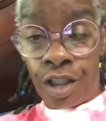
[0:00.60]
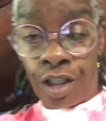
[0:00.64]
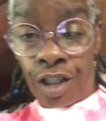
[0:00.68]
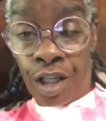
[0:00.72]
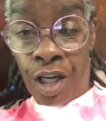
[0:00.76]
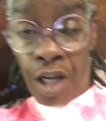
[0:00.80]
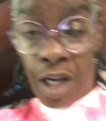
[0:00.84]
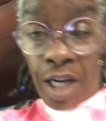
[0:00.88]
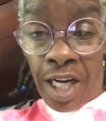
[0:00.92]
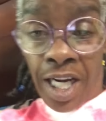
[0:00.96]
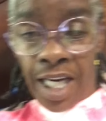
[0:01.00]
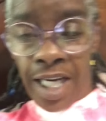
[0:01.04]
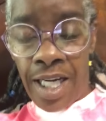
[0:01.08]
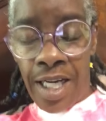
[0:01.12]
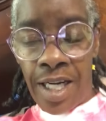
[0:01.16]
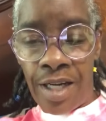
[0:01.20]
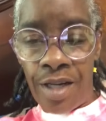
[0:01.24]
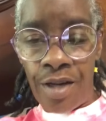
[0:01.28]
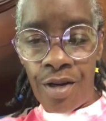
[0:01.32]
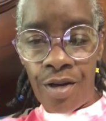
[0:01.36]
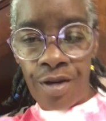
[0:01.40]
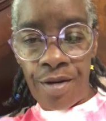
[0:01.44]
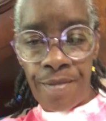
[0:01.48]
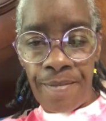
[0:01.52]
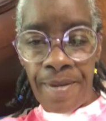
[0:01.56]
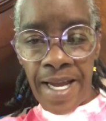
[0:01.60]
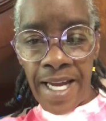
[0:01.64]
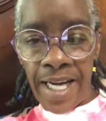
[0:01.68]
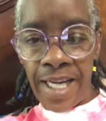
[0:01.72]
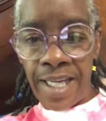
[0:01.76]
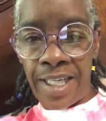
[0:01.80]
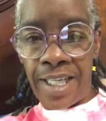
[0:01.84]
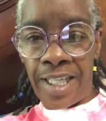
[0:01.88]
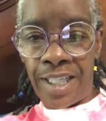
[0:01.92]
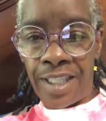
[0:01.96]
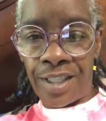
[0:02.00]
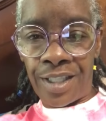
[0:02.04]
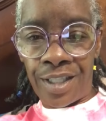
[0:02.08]
Good evening, everybody.
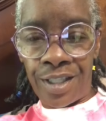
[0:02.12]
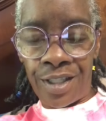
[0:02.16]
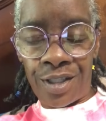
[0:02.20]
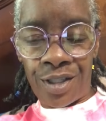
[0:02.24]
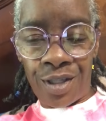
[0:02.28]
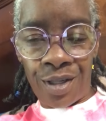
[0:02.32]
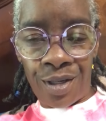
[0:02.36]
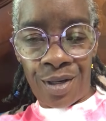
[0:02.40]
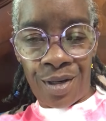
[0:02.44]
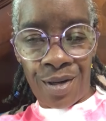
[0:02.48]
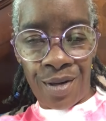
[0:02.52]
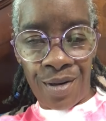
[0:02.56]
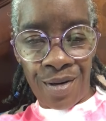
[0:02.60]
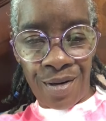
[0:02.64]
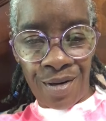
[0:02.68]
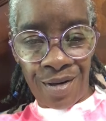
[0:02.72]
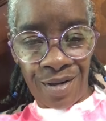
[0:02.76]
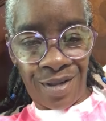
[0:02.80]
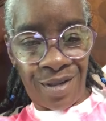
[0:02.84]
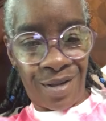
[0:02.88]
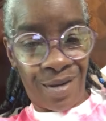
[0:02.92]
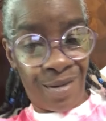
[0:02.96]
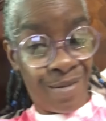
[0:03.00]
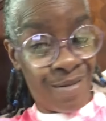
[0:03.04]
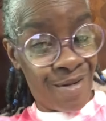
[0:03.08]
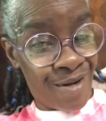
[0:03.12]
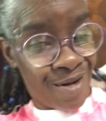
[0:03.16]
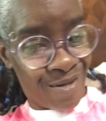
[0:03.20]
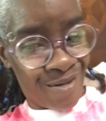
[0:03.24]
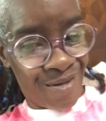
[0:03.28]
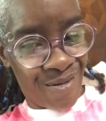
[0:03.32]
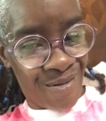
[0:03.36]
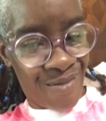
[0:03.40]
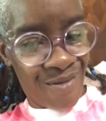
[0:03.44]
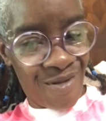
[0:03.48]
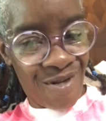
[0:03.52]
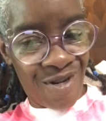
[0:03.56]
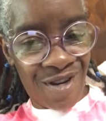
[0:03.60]
This is your girl. You know the
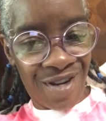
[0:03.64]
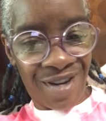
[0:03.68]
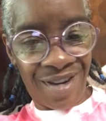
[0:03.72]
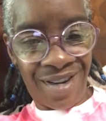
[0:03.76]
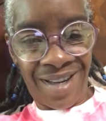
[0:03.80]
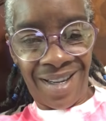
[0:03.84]
one.